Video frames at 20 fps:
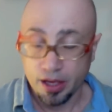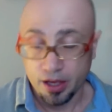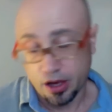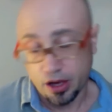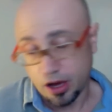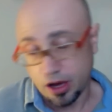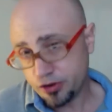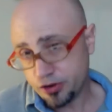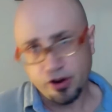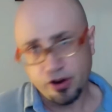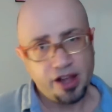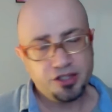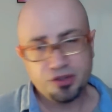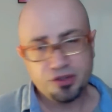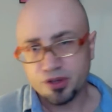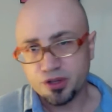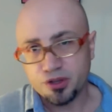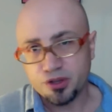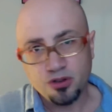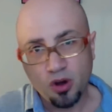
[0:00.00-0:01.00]

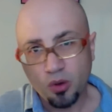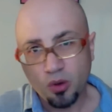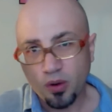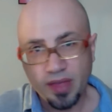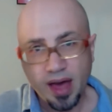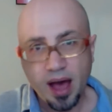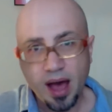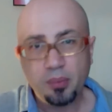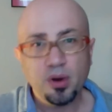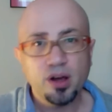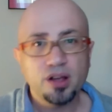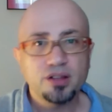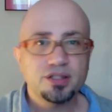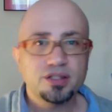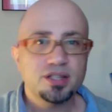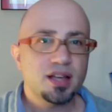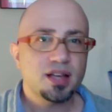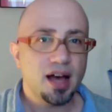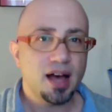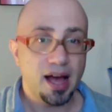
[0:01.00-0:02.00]
Undergraduate, you know where that
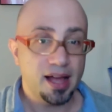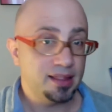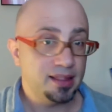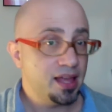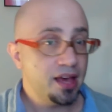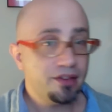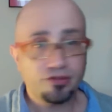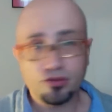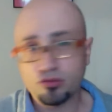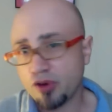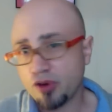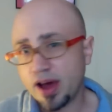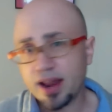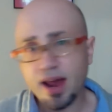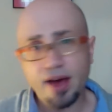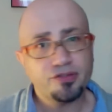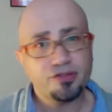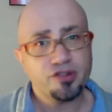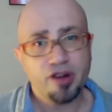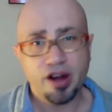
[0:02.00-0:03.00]
was. I left right
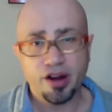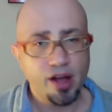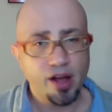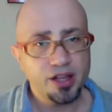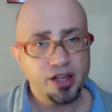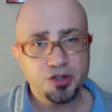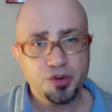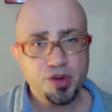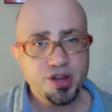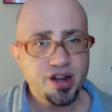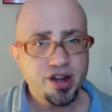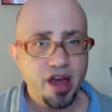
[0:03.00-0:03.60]
after I graduated.